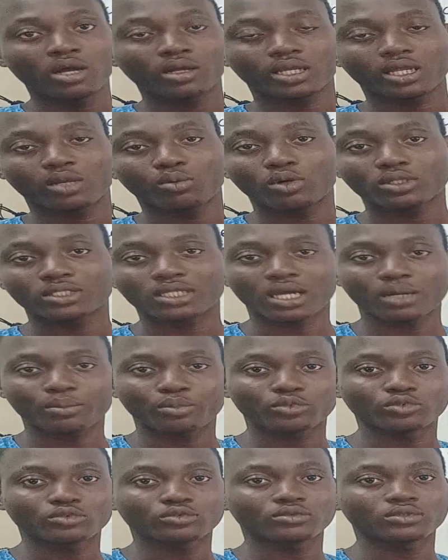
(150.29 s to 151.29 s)
Okay, what
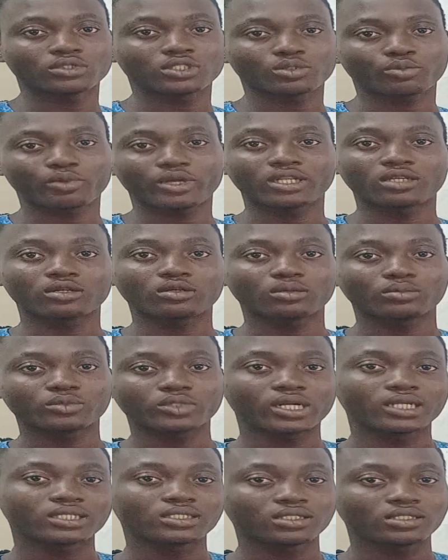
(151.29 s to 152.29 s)
happens when income
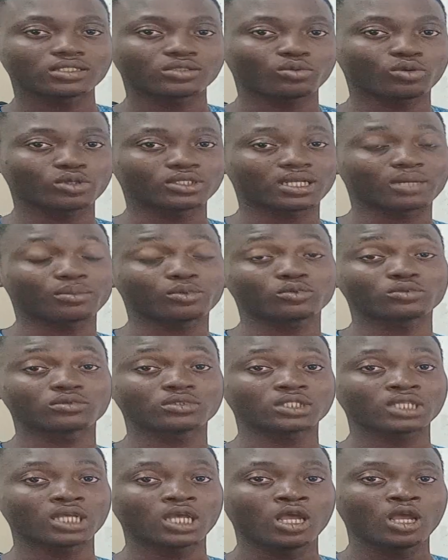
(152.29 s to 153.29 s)
rises, what
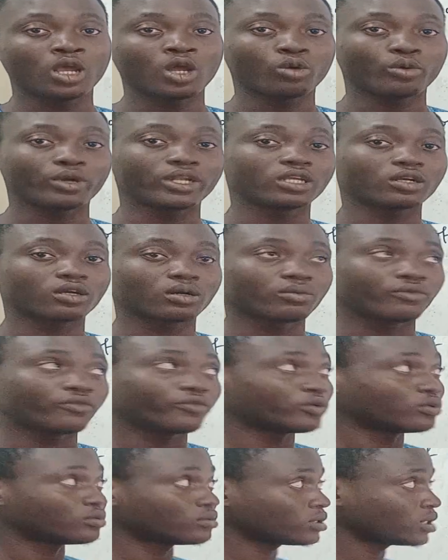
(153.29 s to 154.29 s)
happens when income
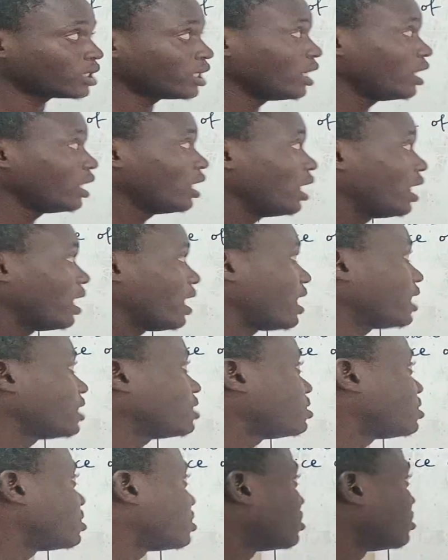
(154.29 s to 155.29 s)
falls,
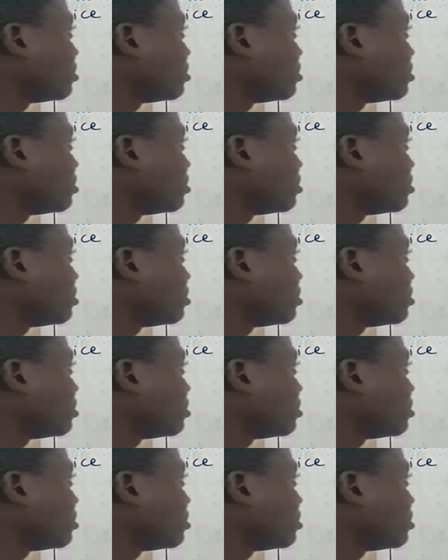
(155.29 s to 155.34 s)
and